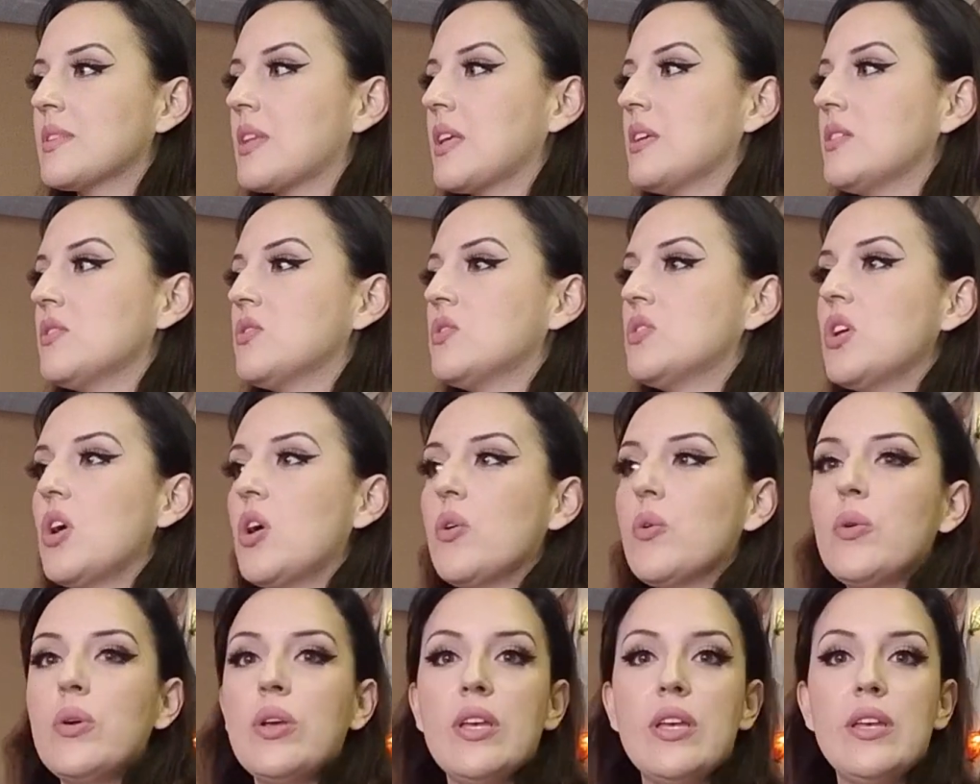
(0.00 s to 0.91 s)

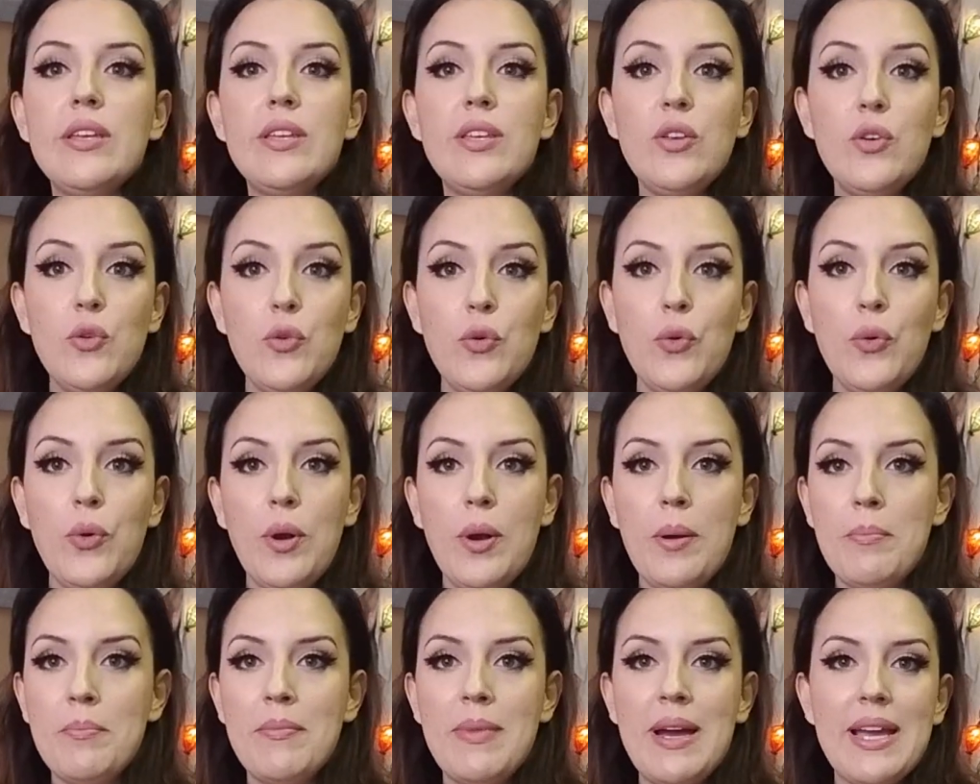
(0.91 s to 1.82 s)
So you
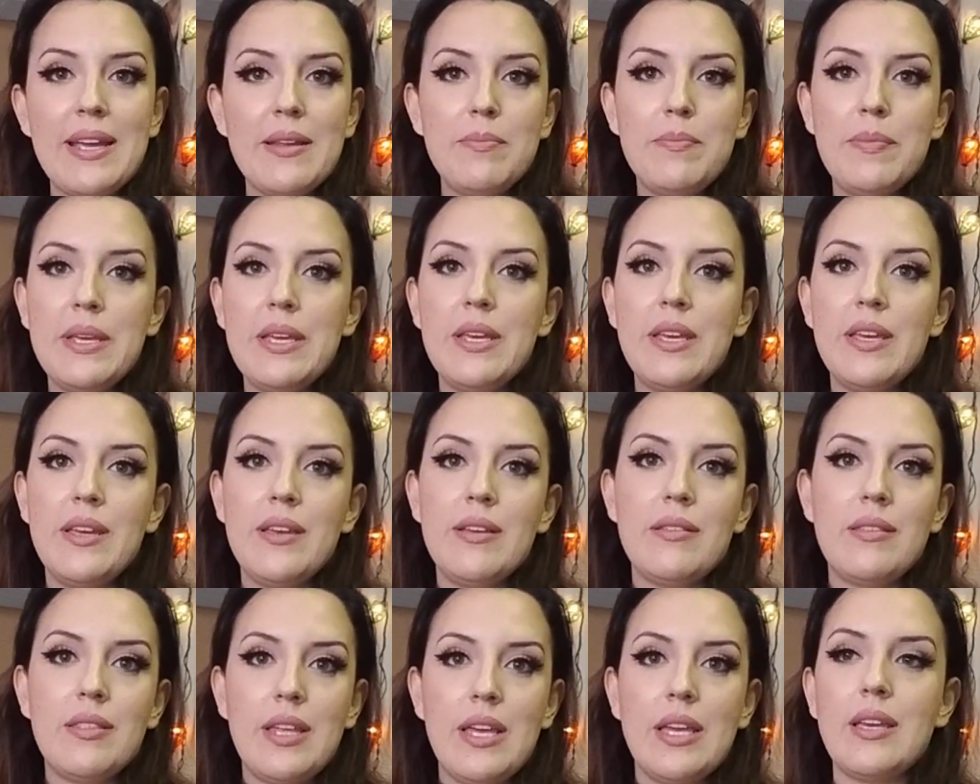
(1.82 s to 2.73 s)
might be
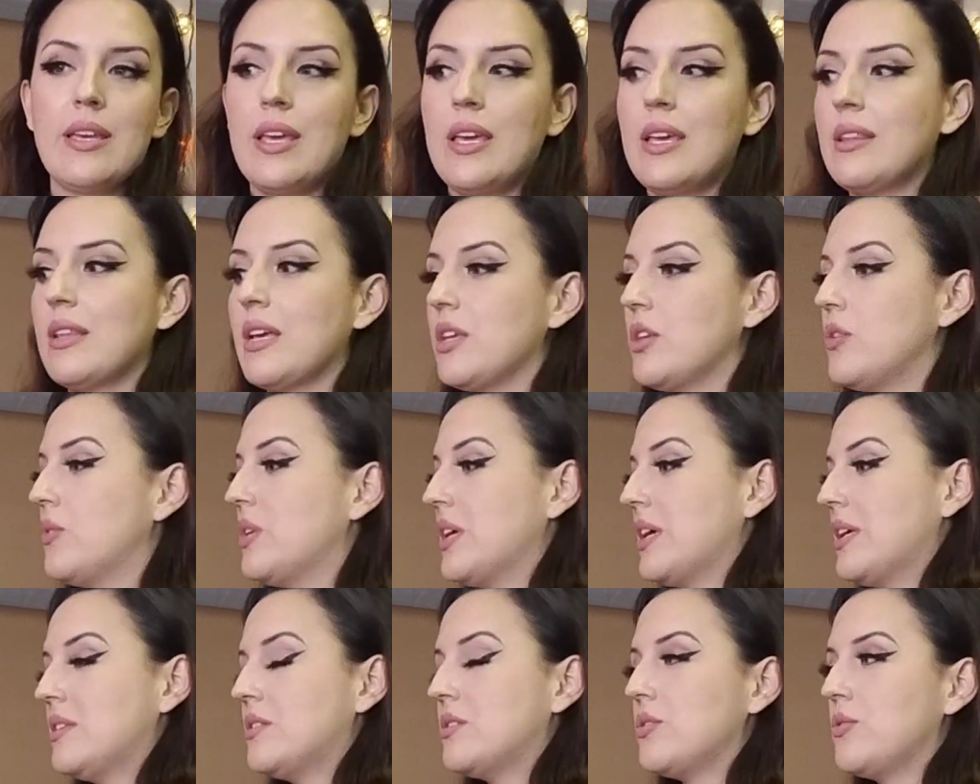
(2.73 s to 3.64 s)
thinking that you
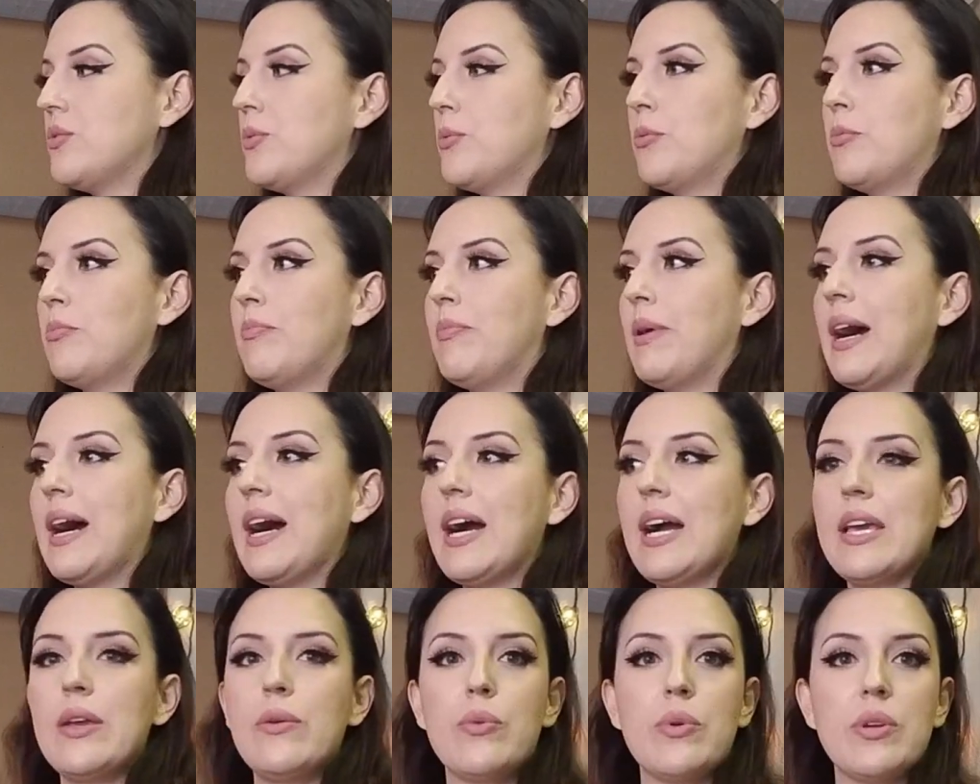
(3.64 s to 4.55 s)
need to
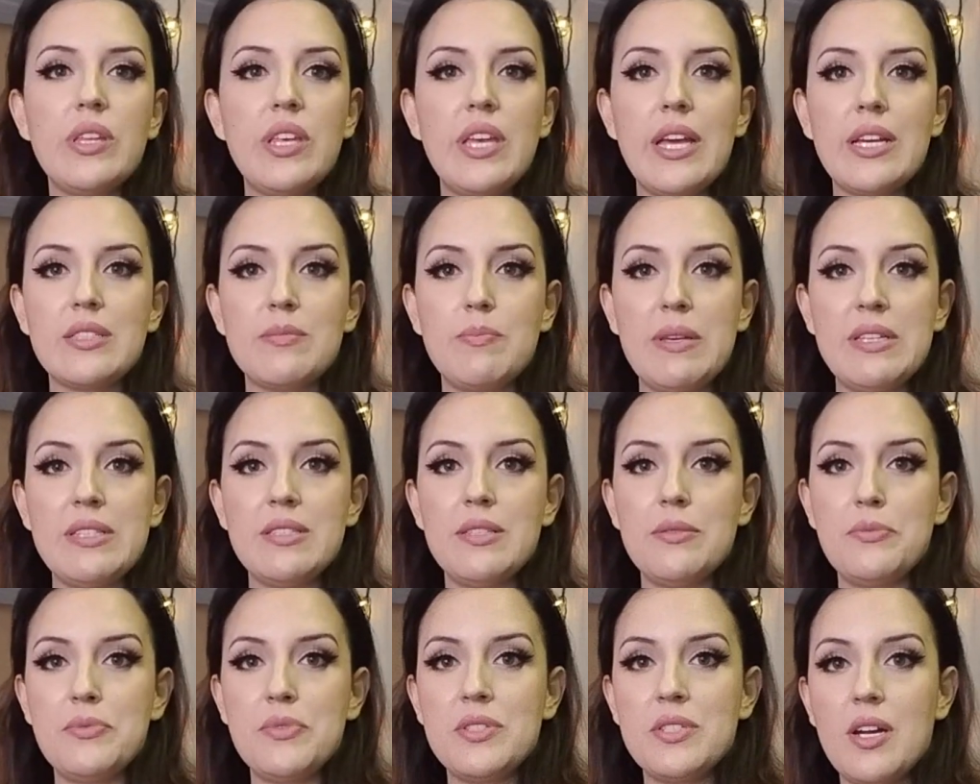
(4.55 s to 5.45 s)
buy really expensive
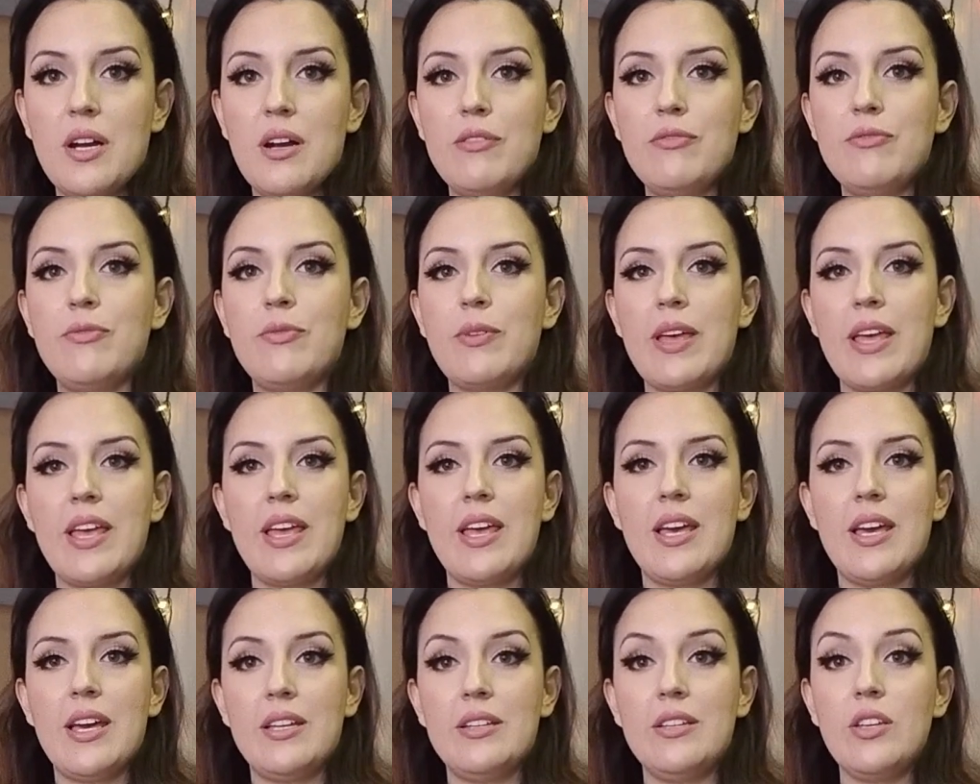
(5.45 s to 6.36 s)
stuff,
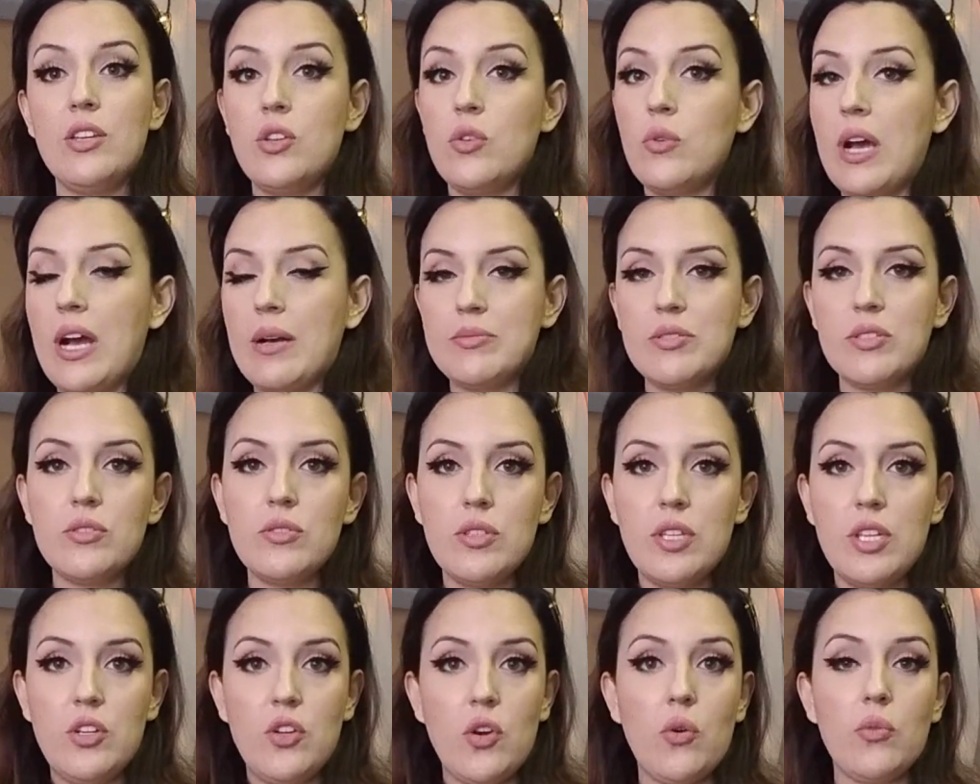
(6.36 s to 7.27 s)
and you
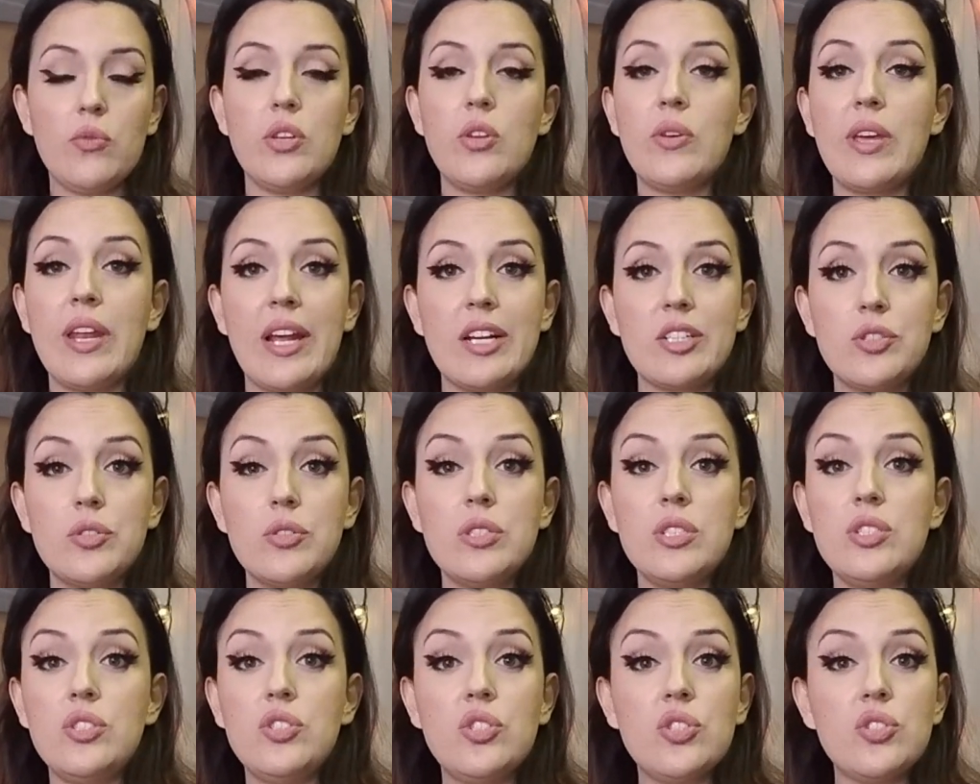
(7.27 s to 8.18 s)
absolutely don't. You can
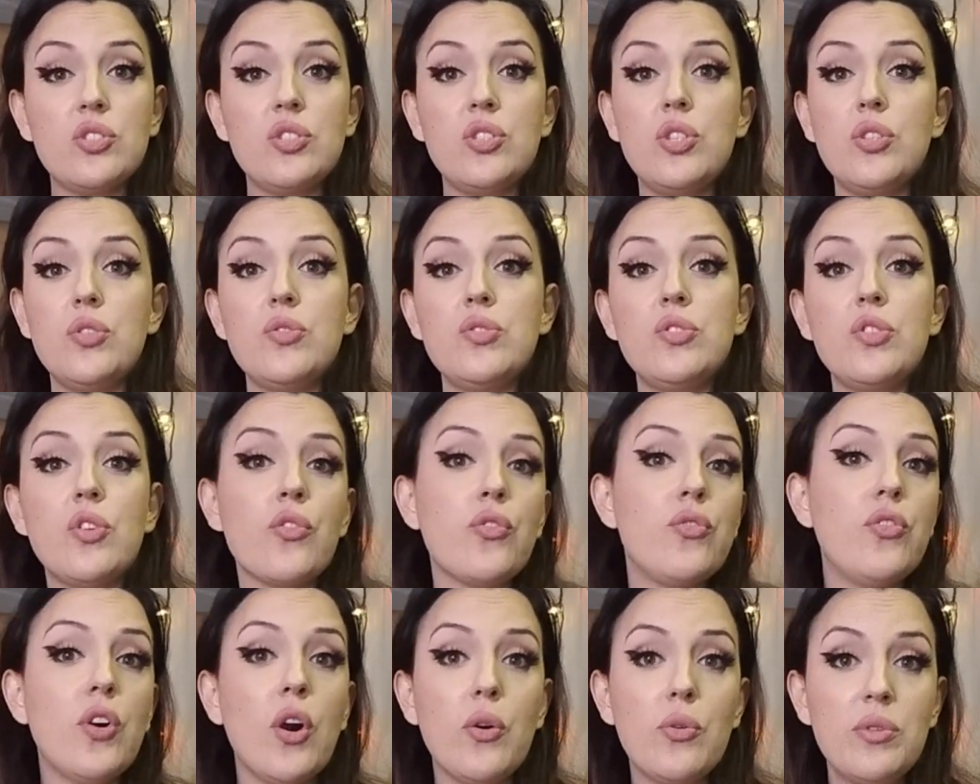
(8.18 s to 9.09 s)
actually just use your
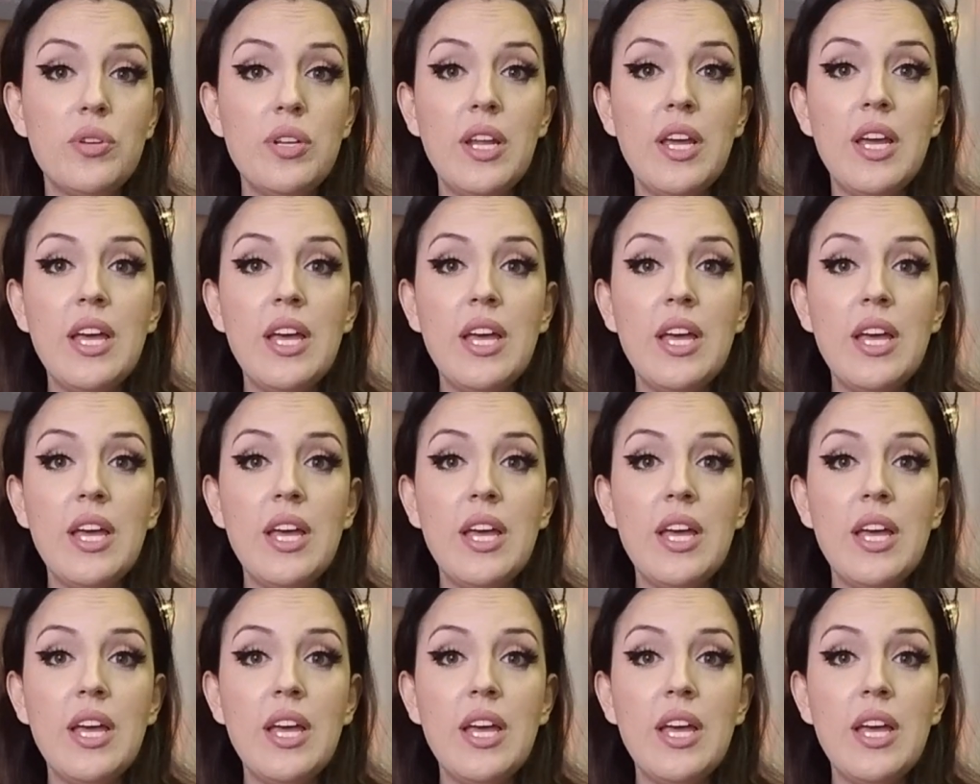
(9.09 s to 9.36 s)
phone.